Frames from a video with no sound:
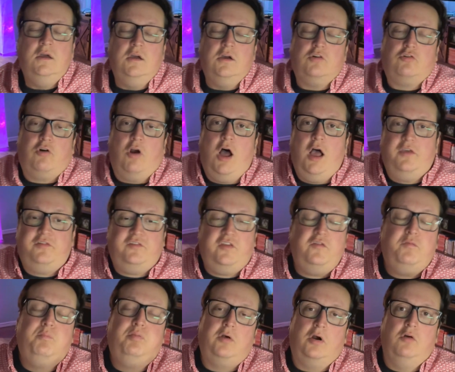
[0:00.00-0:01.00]
Crossed is
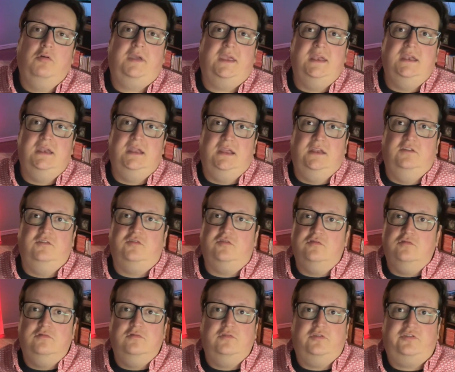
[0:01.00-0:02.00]
broken
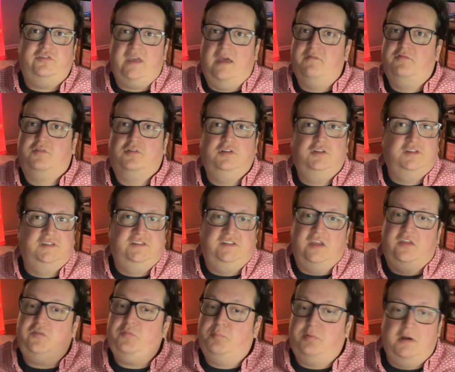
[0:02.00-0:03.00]
into several
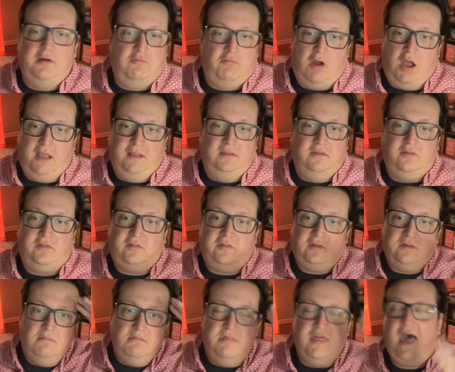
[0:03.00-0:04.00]
disparate runs
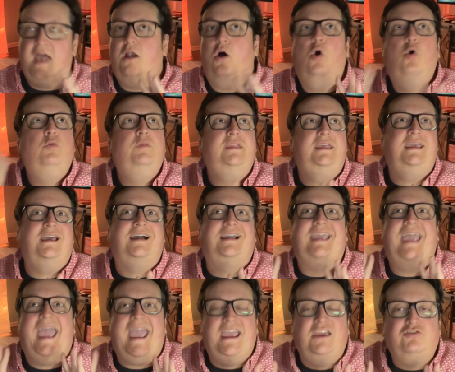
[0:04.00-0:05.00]
that only
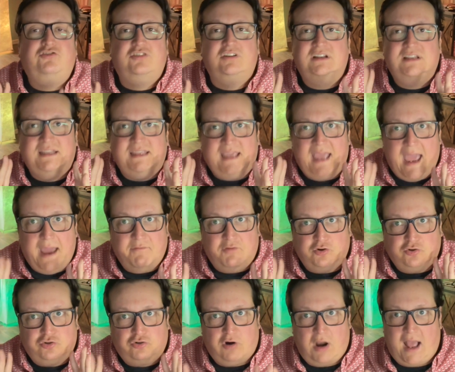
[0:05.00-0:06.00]
occasionally ever
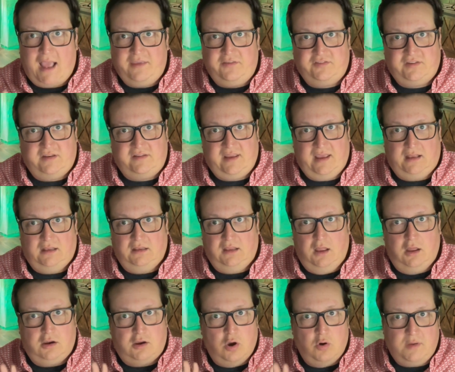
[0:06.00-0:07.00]
tries to tell
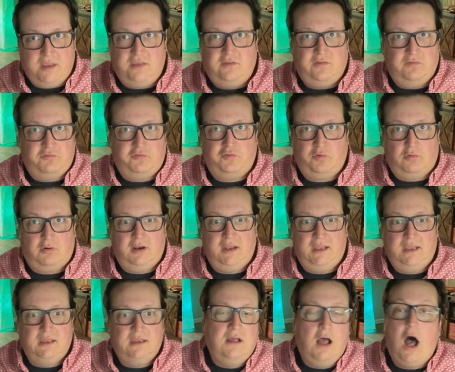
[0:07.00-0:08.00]
a cohesive
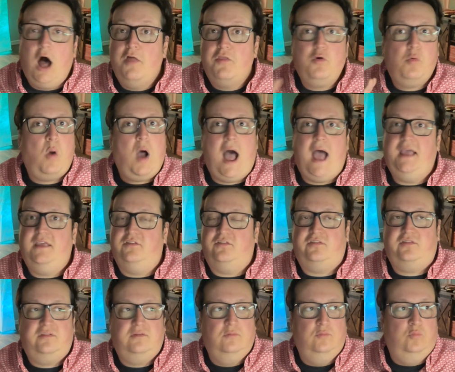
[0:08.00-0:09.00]
story.
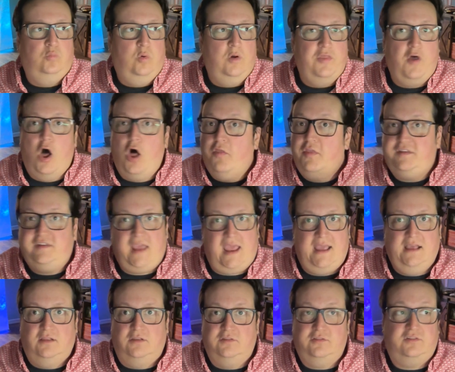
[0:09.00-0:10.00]
Otherwise, with all the
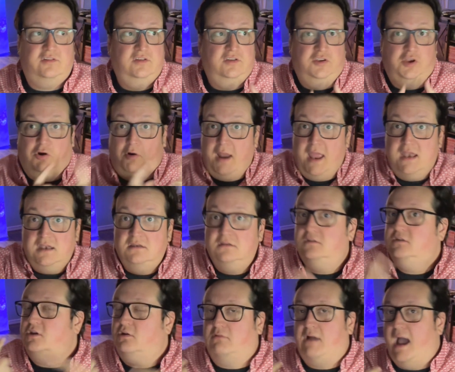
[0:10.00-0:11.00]
tales, you're in,
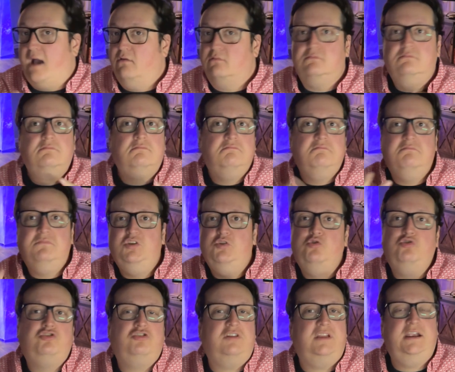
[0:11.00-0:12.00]
you're out.
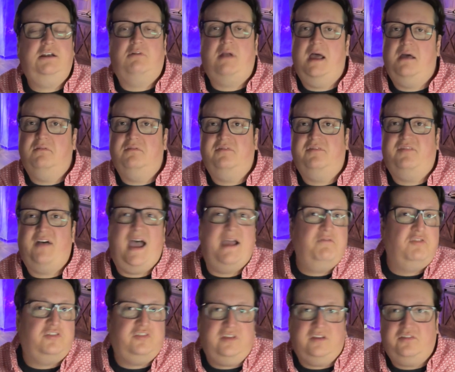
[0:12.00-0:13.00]
Usually around 5
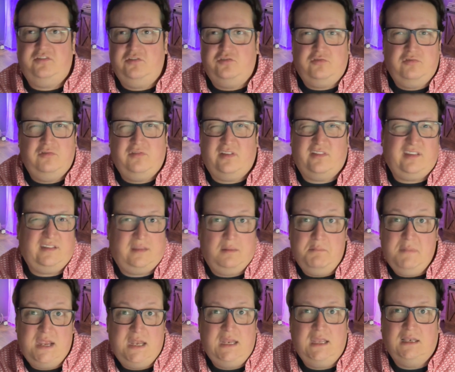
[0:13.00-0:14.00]
or 6 issues, that's like the
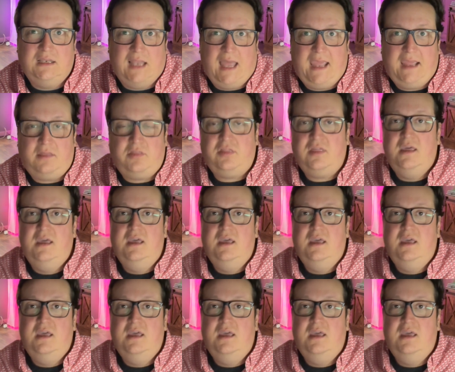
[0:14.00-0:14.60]
median length,